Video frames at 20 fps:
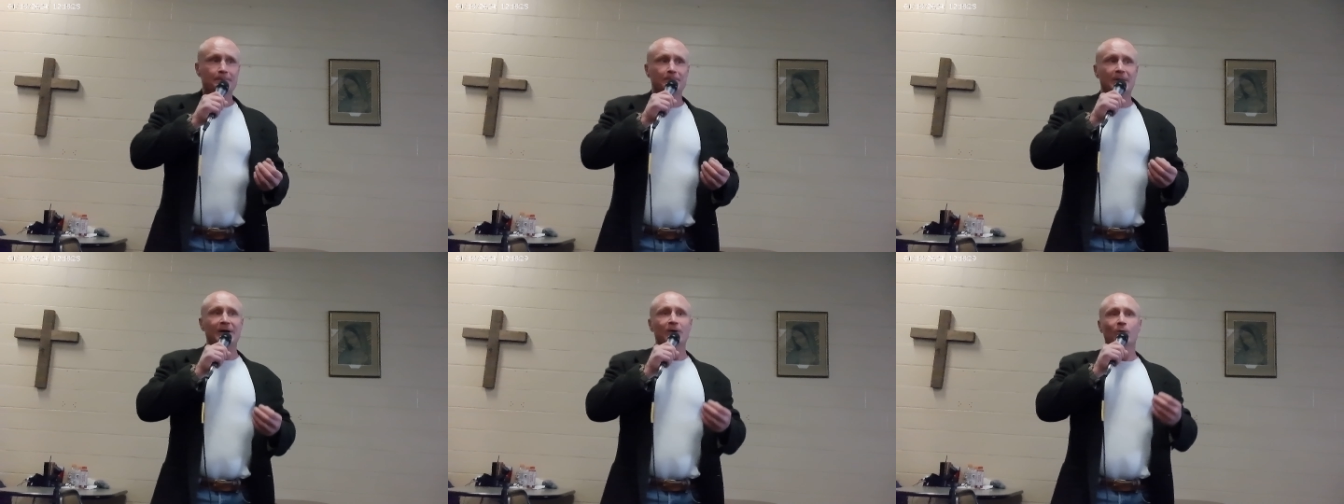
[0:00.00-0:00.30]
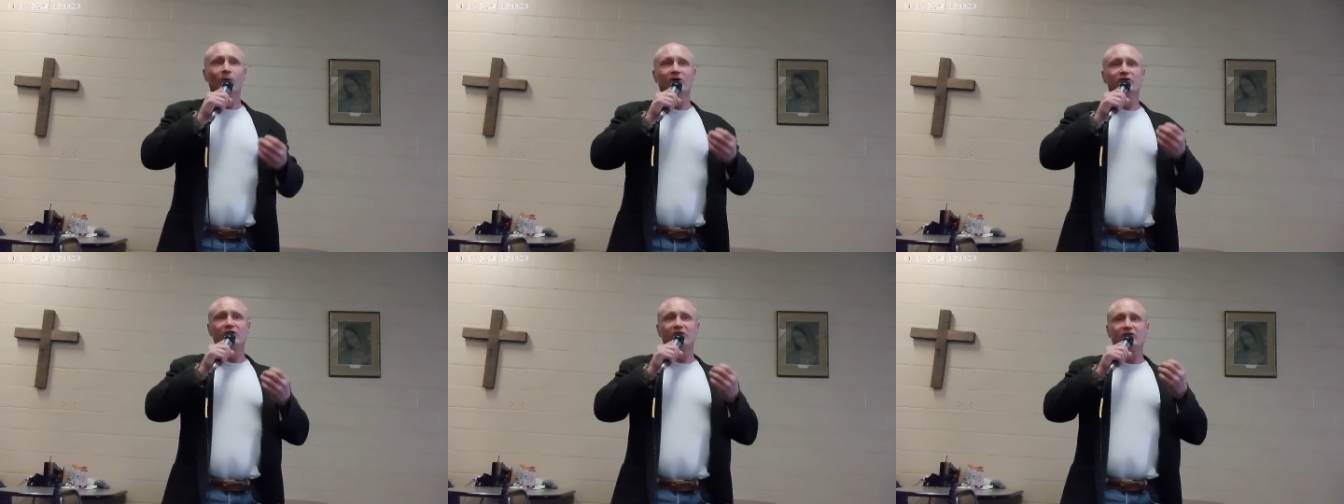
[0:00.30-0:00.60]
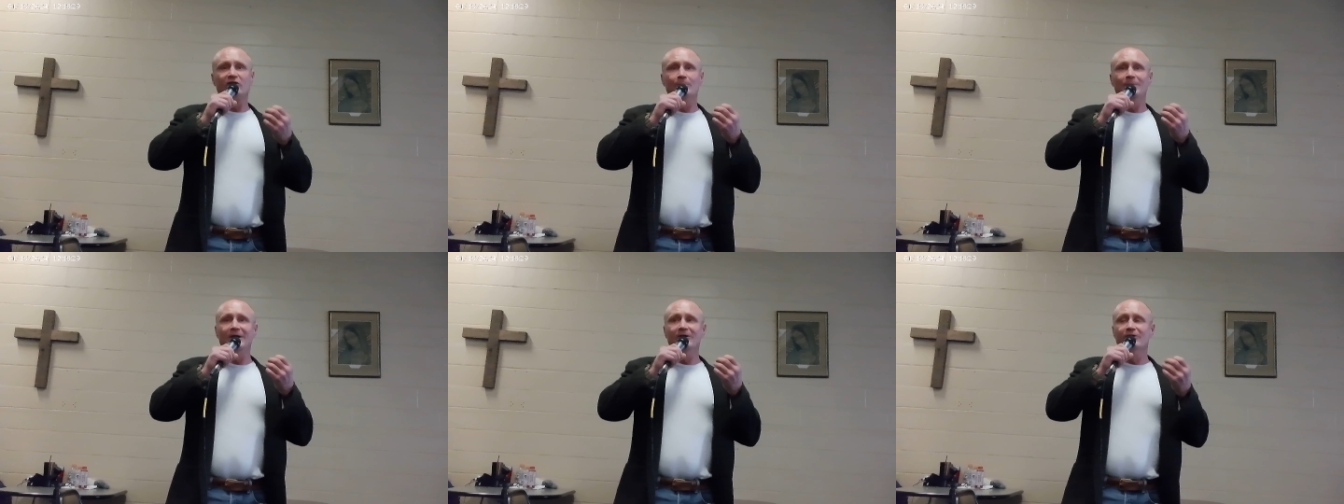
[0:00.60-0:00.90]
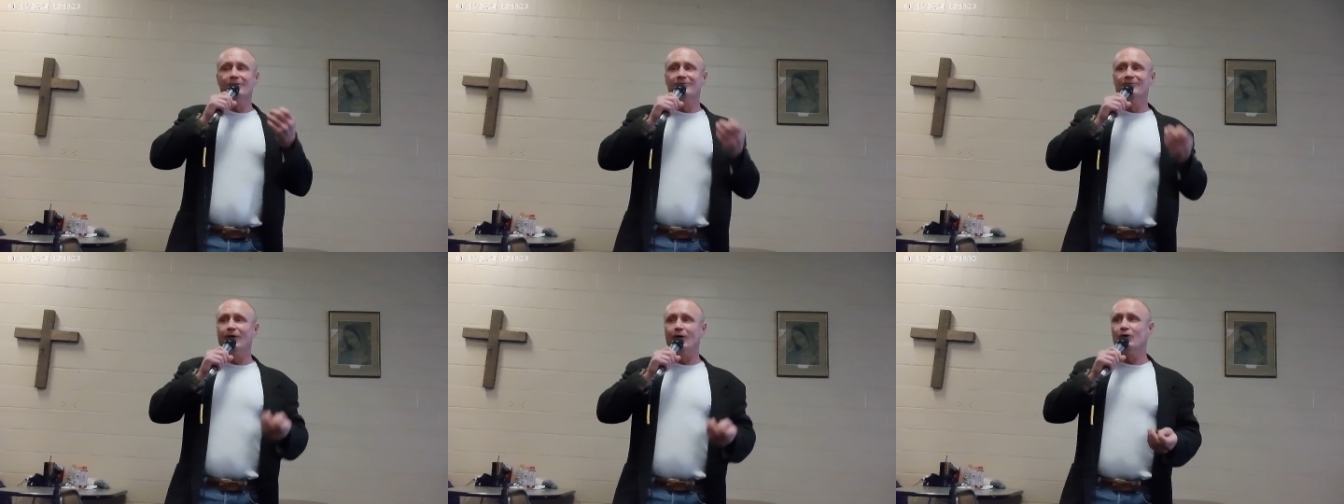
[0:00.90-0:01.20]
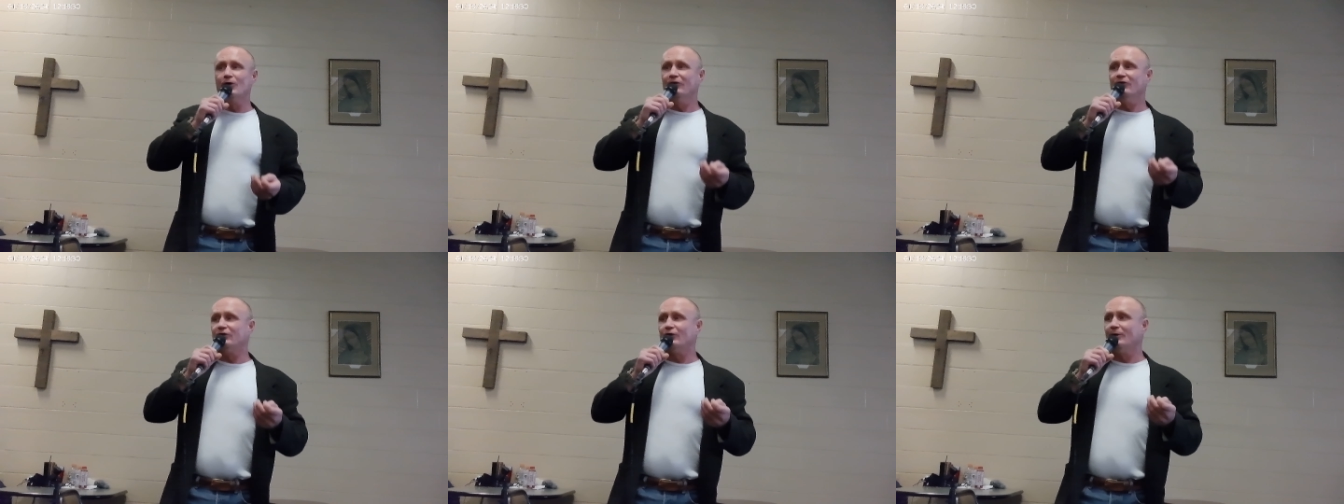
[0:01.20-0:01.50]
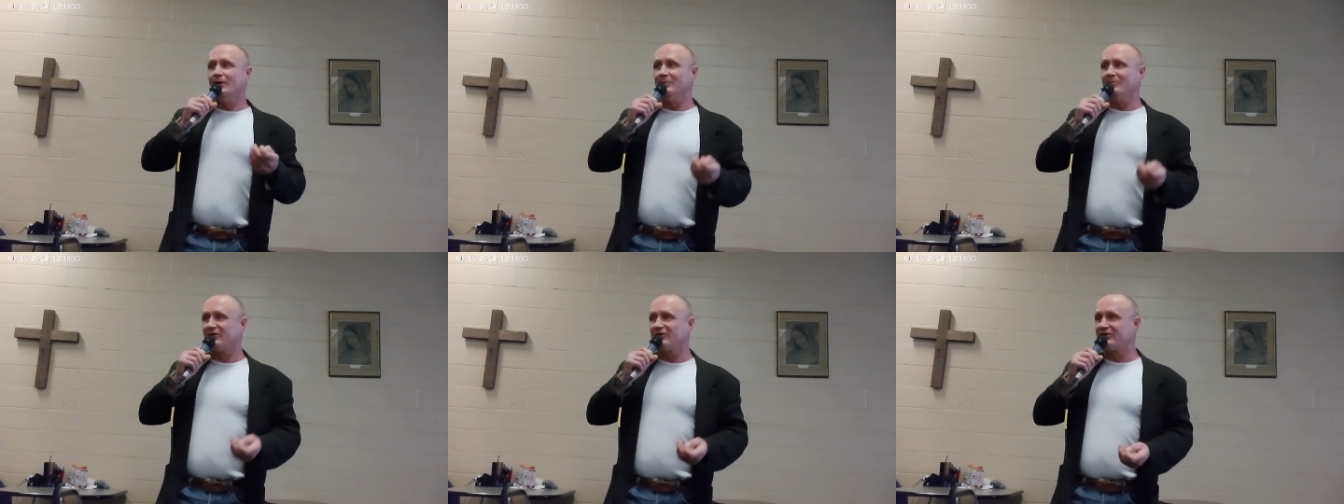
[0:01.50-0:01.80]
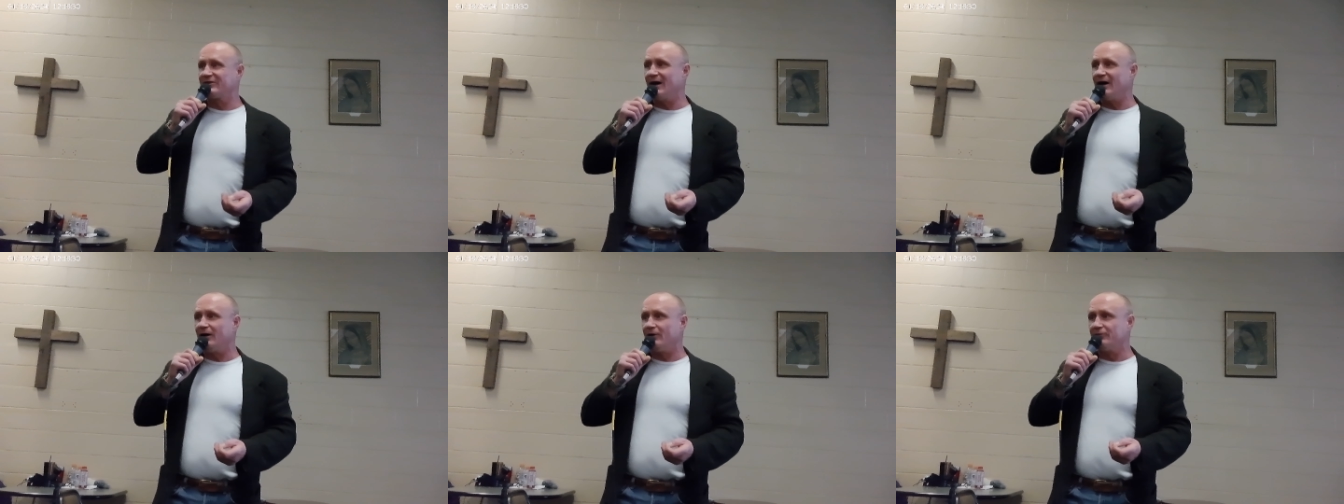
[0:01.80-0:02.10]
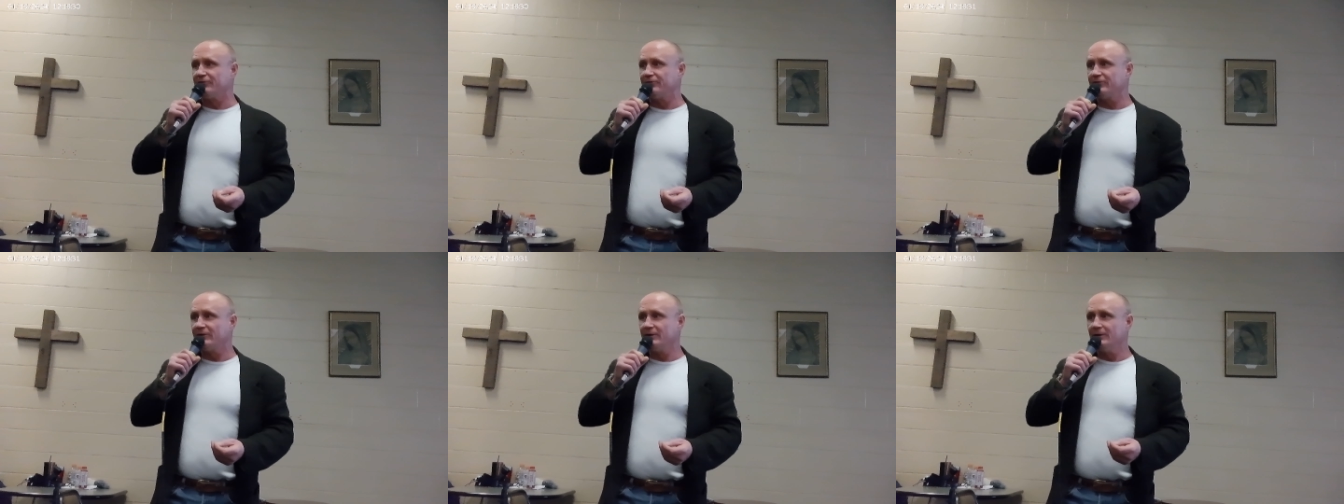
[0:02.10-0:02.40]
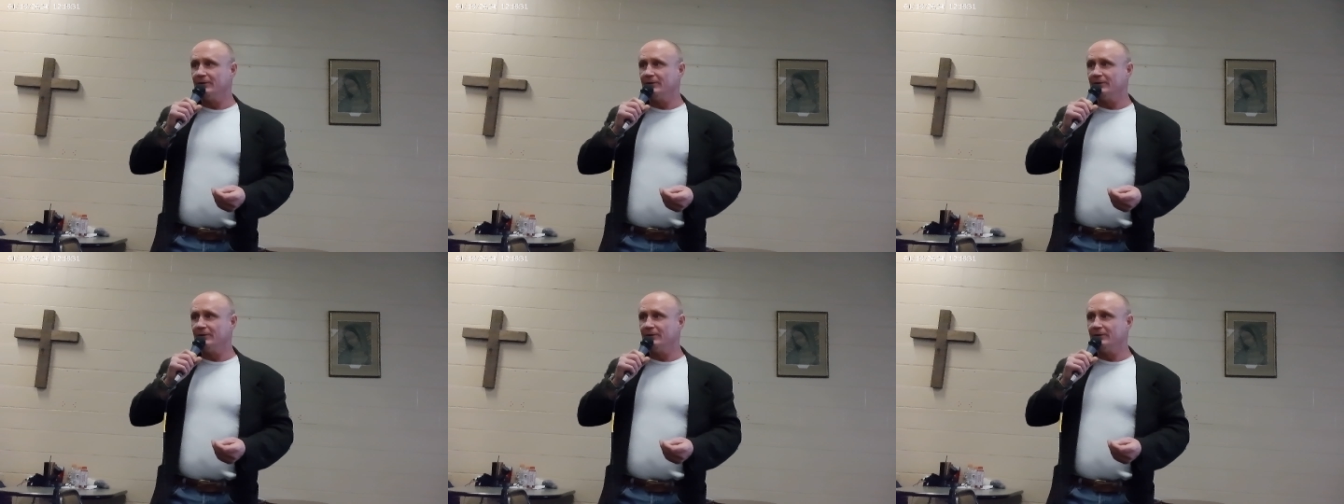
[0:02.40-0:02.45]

but he wants us to be devoted to himself,